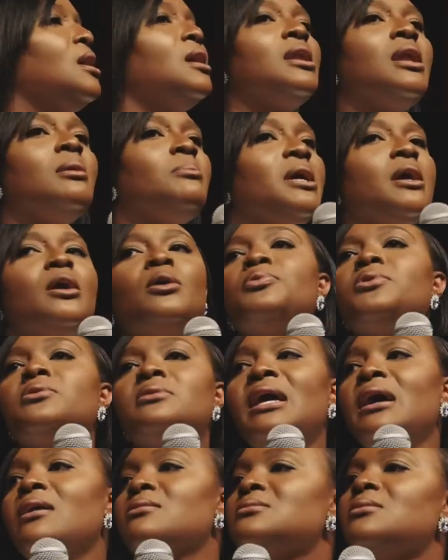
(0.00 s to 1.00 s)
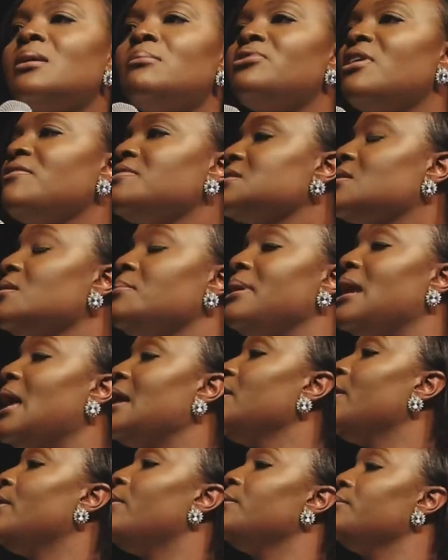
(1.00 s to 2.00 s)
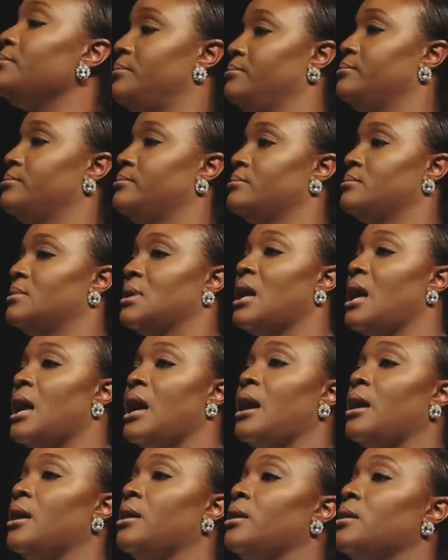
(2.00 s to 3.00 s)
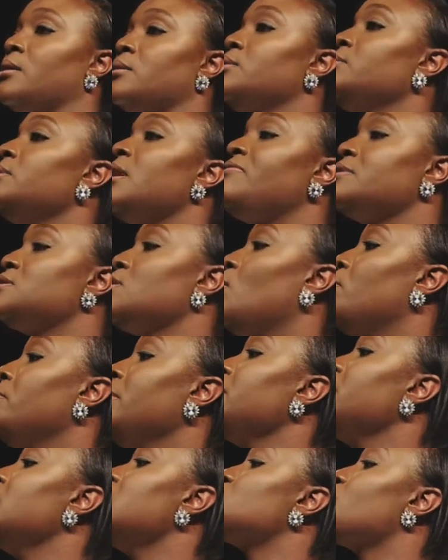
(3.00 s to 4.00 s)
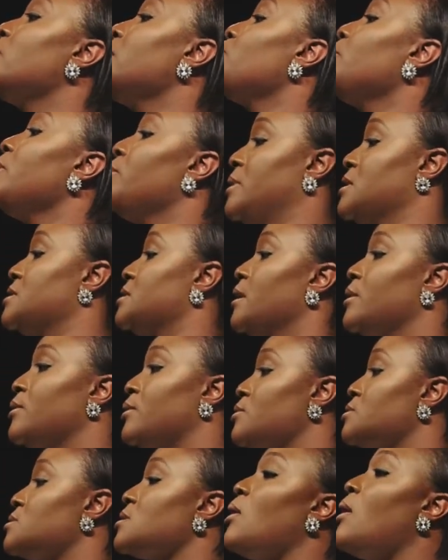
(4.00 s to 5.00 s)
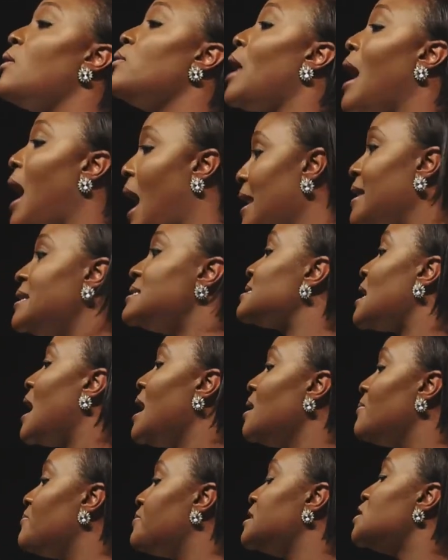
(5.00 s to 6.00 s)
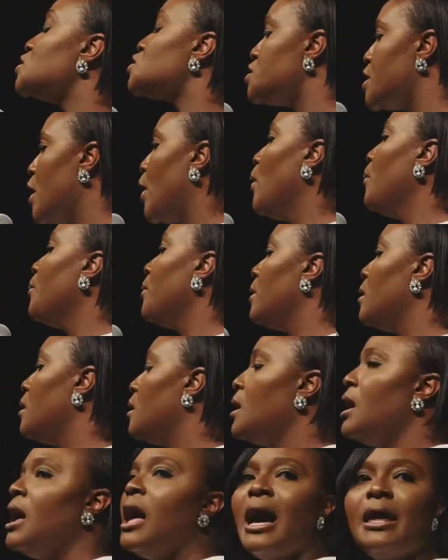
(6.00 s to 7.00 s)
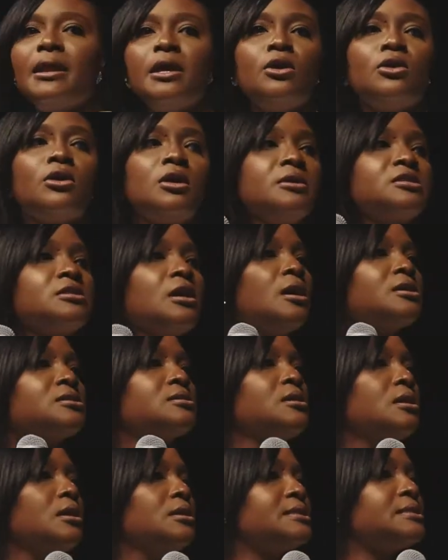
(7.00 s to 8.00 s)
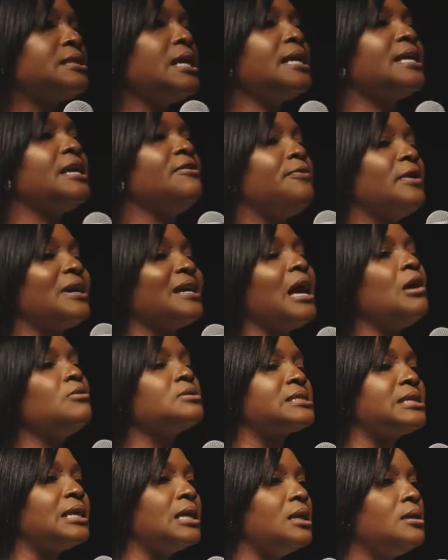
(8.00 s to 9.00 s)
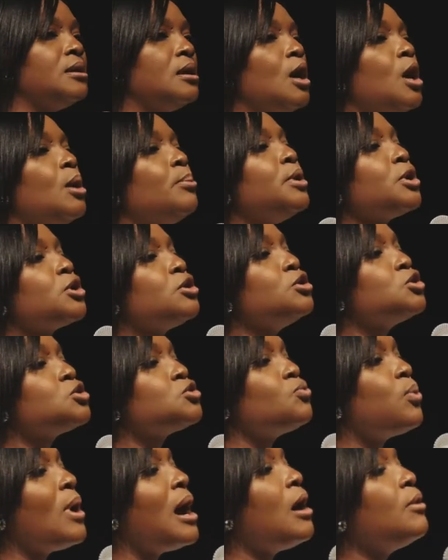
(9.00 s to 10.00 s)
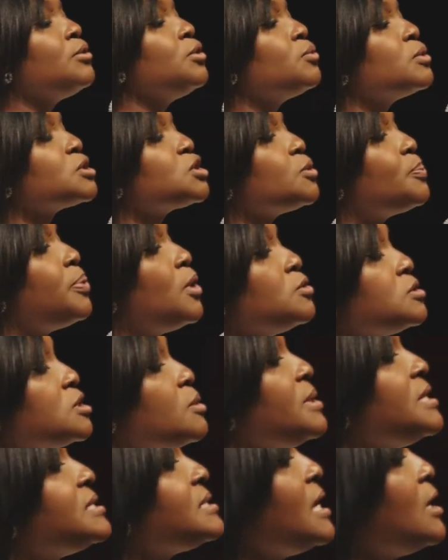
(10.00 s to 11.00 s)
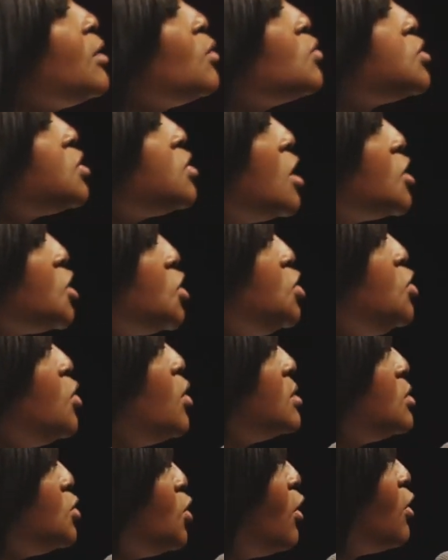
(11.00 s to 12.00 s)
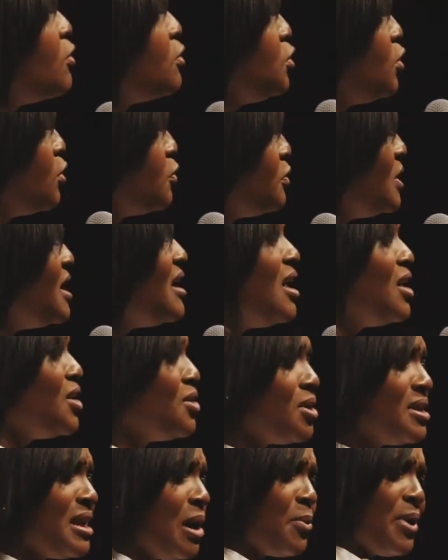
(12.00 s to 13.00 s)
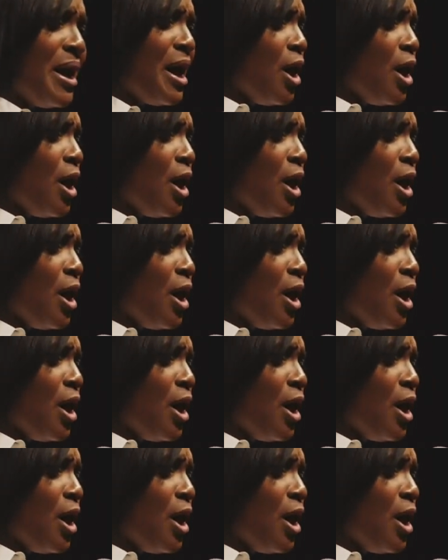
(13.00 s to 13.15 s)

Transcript: Let me help you now. Some brothers are going to be like, no. You never told me this when we were single, so I didn't sign up for this, no. And then you're going to start seeking for counseling because while you were supposed to be single, searching your, you know, that will